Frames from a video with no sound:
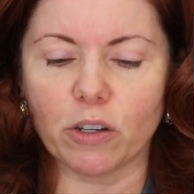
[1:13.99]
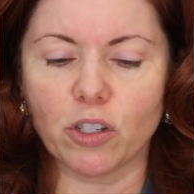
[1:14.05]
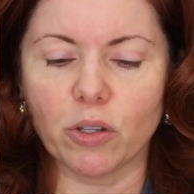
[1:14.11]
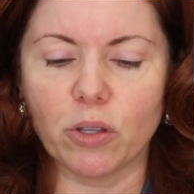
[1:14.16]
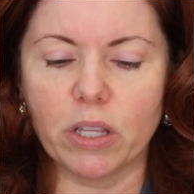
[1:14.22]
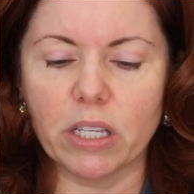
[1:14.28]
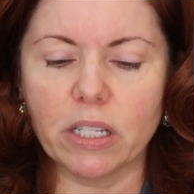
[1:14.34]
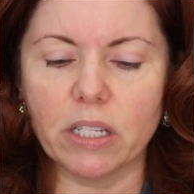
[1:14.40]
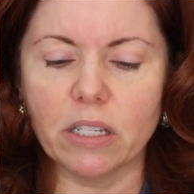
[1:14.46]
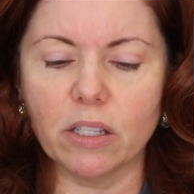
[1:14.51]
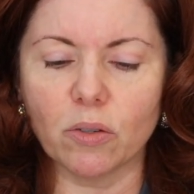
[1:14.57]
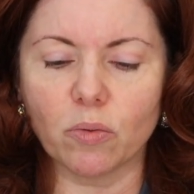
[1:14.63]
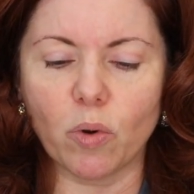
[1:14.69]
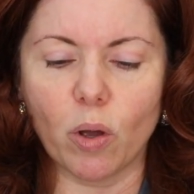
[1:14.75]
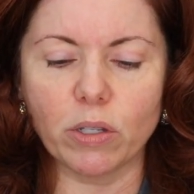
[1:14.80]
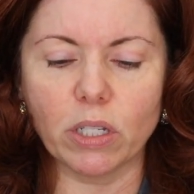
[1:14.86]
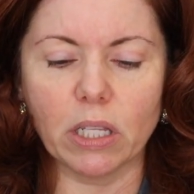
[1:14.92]
So this is the
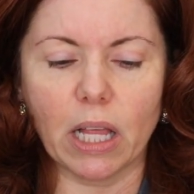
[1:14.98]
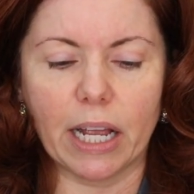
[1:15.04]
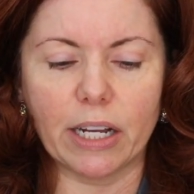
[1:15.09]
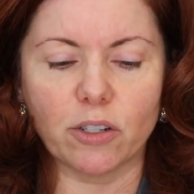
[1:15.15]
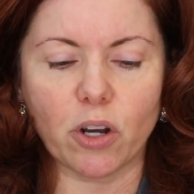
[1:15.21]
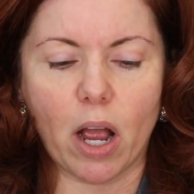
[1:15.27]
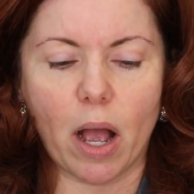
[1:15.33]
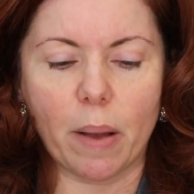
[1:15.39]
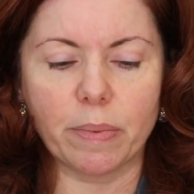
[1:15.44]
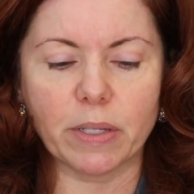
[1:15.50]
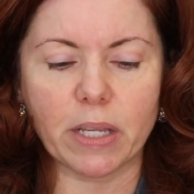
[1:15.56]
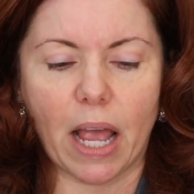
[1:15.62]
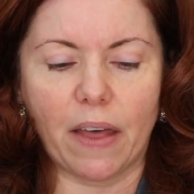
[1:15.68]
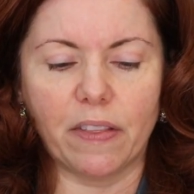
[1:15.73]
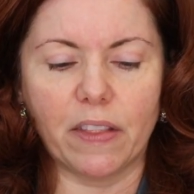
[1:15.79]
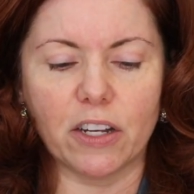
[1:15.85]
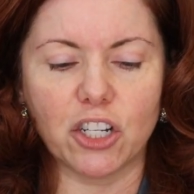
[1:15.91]
Rosy Light Drops
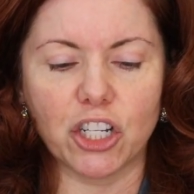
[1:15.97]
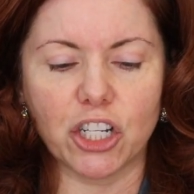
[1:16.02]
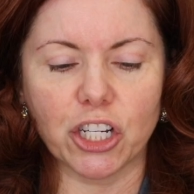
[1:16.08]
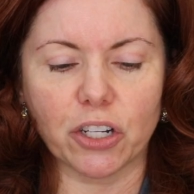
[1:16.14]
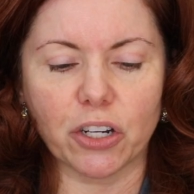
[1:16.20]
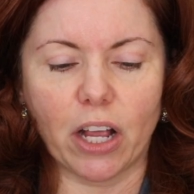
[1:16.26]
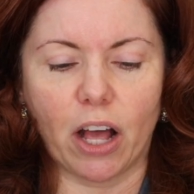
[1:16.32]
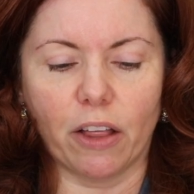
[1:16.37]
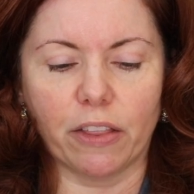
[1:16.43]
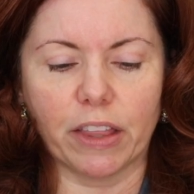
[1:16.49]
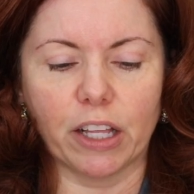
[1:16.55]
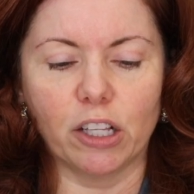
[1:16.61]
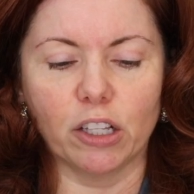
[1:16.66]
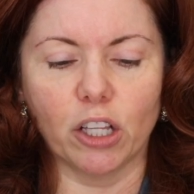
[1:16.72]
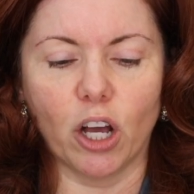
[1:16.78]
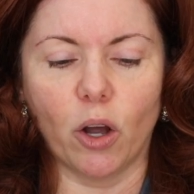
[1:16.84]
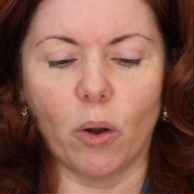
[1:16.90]
and the Sheer Healthy
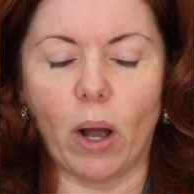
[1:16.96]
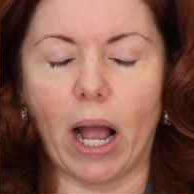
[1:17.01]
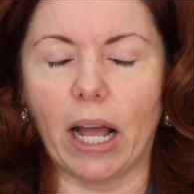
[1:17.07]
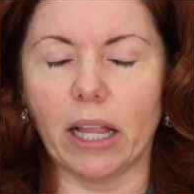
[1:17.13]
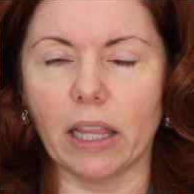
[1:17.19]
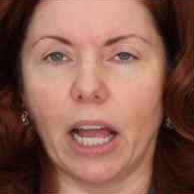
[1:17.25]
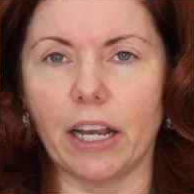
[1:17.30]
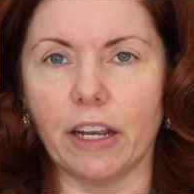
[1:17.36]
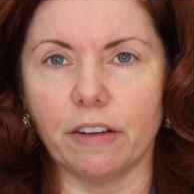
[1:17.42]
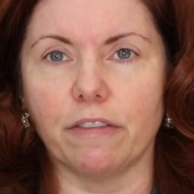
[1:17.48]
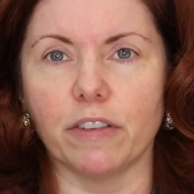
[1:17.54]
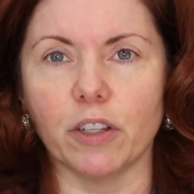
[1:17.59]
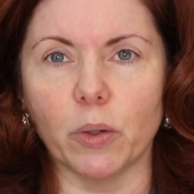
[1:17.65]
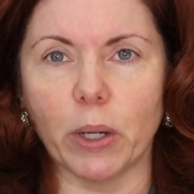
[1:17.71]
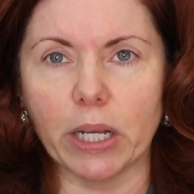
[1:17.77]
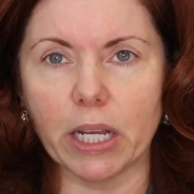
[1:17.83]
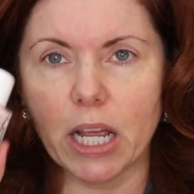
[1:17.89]
Glow Highlighting
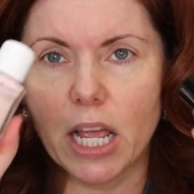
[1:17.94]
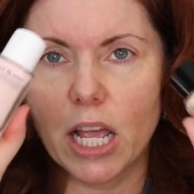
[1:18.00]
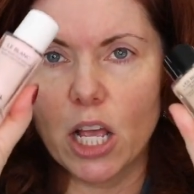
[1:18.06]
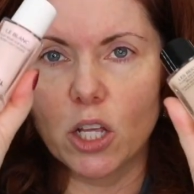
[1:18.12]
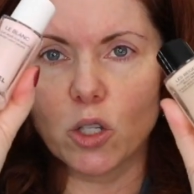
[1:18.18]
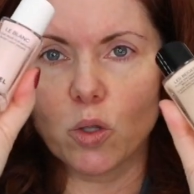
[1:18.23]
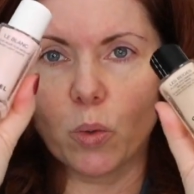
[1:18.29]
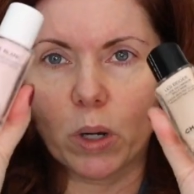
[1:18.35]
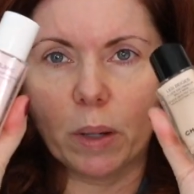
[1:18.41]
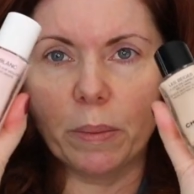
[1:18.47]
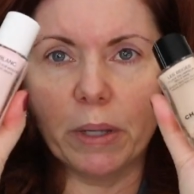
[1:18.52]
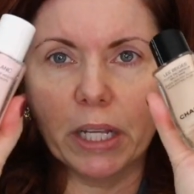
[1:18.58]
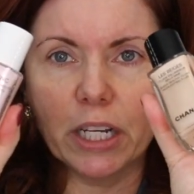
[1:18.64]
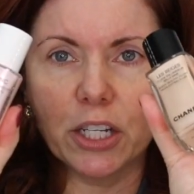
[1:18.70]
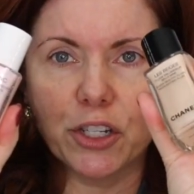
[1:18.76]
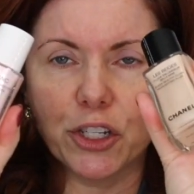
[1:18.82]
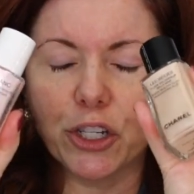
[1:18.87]
Fluid. So what I'm
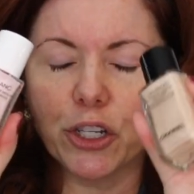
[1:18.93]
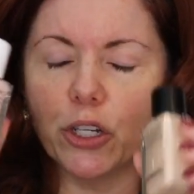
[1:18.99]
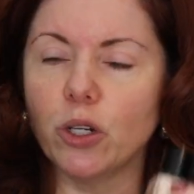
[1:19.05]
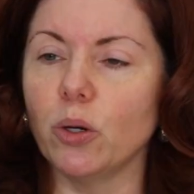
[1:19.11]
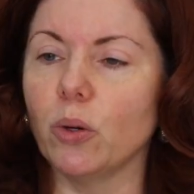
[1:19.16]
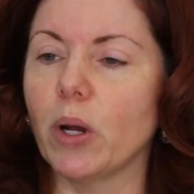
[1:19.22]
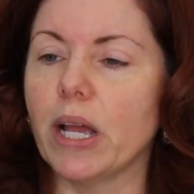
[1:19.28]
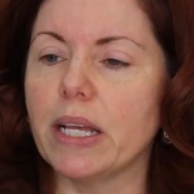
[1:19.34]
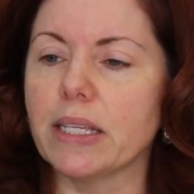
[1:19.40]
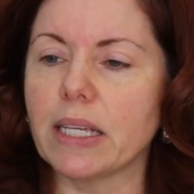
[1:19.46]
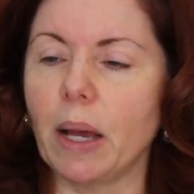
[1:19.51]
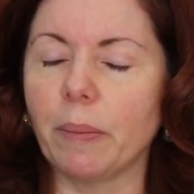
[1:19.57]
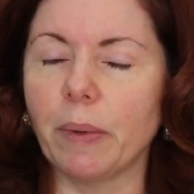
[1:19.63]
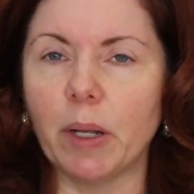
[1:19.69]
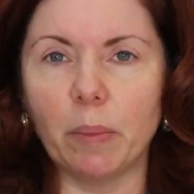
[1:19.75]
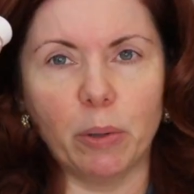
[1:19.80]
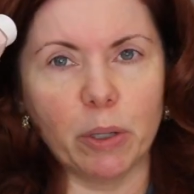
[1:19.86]
gonna do is
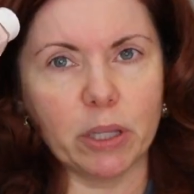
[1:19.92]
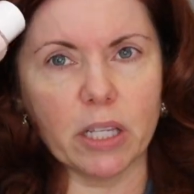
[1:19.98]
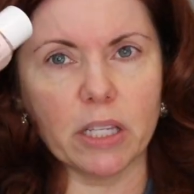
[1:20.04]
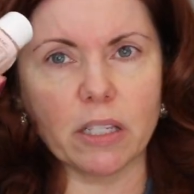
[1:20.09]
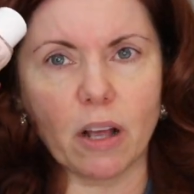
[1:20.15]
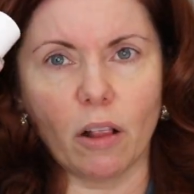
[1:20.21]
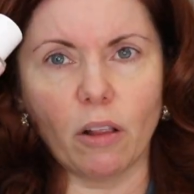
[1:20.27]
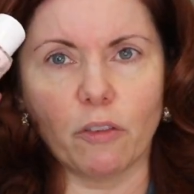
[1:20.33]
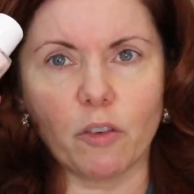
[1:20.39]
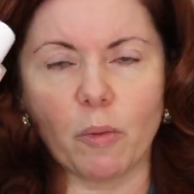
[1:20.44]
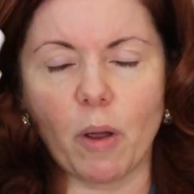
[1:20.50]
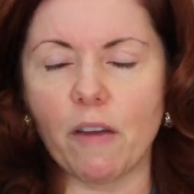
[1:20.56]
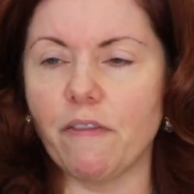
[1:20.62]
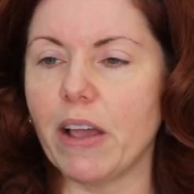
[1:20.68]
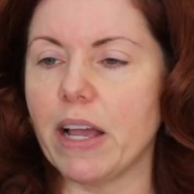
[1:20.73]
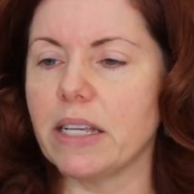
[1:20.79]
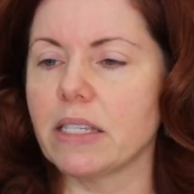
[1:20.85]
I'm gonna put this all over
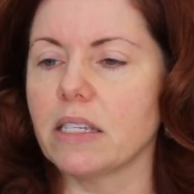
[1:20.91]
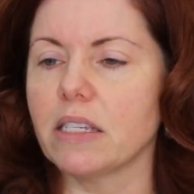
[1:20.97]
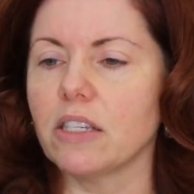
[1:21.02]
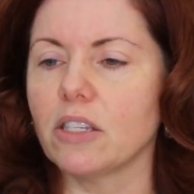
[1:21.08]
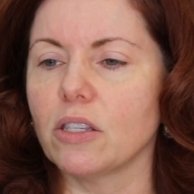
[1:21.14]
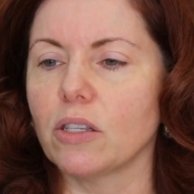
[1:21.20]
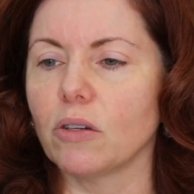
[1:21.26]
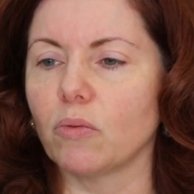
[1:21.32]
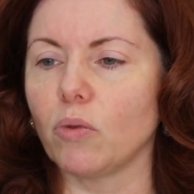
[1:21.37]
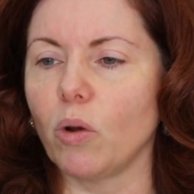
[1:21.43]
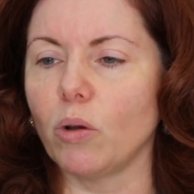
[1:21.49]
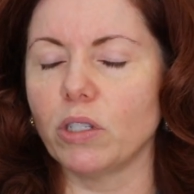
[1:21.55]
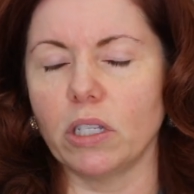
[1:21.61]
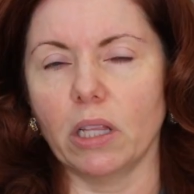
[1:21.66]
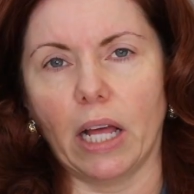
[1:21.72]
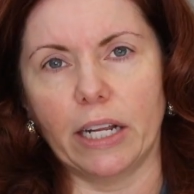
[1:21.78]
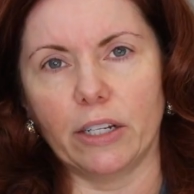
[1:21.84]
my face. This is the
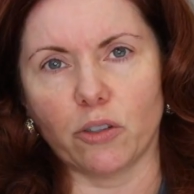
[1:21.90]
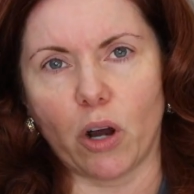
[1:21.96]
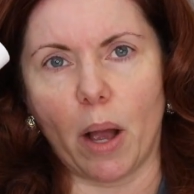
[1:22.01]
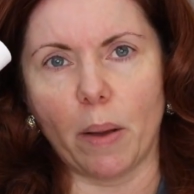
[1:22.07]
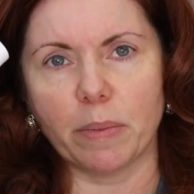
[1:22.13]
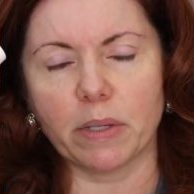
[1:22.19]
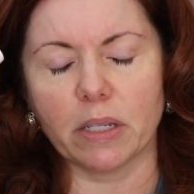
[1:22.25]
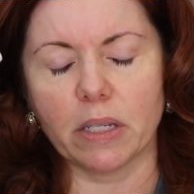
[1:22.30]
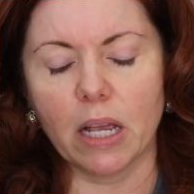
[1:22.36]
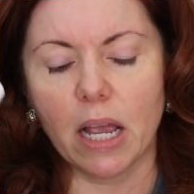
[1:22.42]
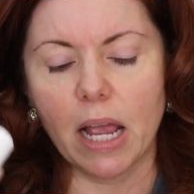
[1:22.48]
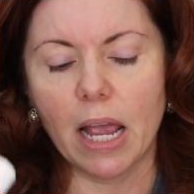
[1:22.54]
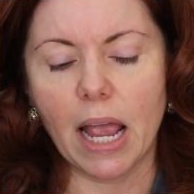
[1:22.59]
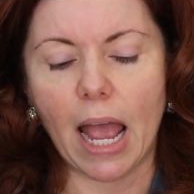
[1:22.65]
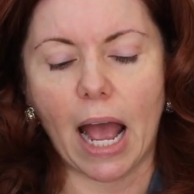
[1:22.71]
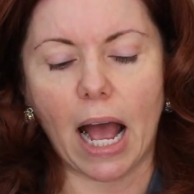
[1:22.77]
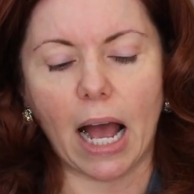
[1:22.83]
Rosy Light Drops,
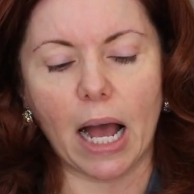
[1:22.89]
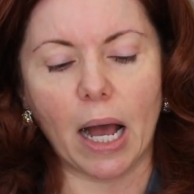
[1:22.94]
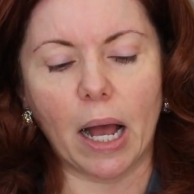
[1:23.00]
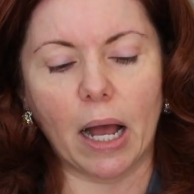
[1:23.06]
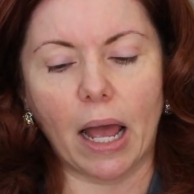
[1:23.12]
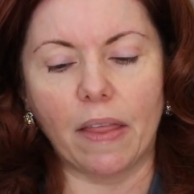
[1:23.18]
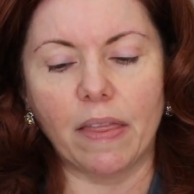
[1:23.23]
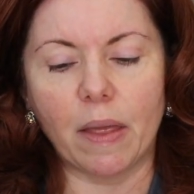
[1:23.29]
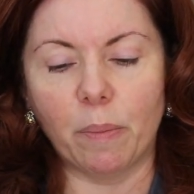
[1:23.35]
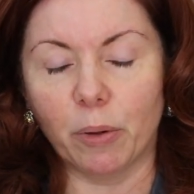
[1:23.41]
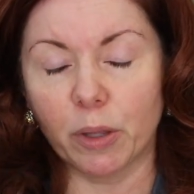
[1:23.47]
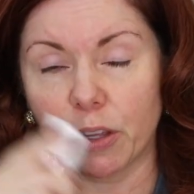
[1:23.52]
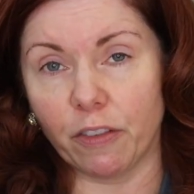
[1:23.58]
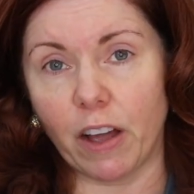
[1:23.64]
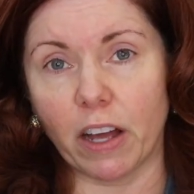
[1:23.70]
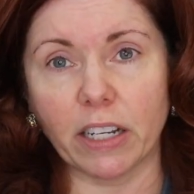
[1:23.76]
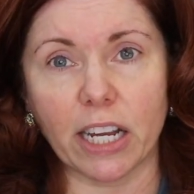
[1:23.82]
and then put
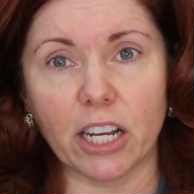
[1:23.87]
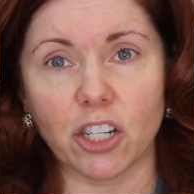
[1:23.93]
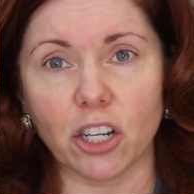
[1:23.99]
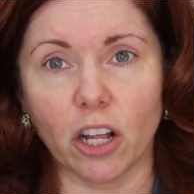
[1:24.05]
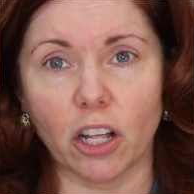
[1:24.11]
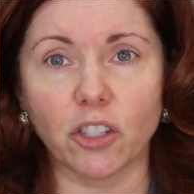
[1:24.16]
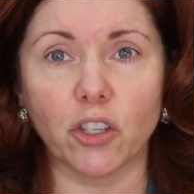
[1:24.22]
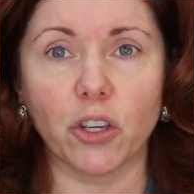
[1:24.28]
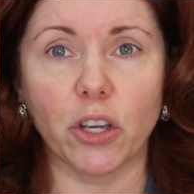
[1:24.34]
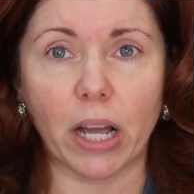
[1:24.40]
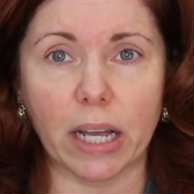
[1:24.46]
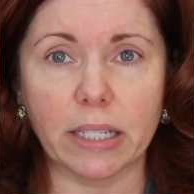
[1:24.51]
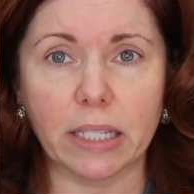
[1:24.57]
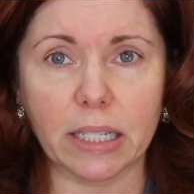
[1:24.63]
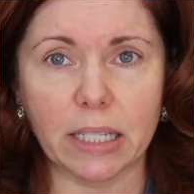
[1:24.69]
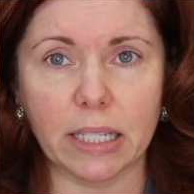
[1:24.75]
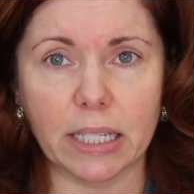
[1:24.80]
the foundation on so you
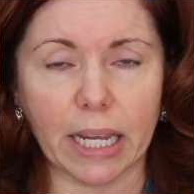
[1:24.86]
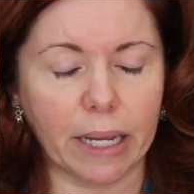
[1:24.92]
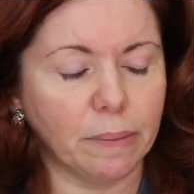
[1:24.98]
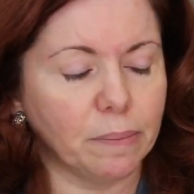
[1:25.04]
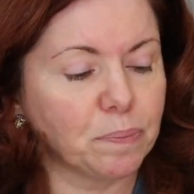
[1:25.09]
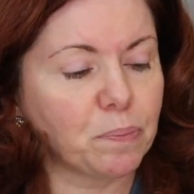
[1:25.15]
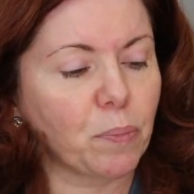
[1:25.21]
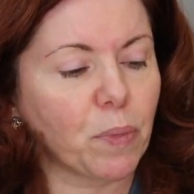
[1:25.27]
guys can see it.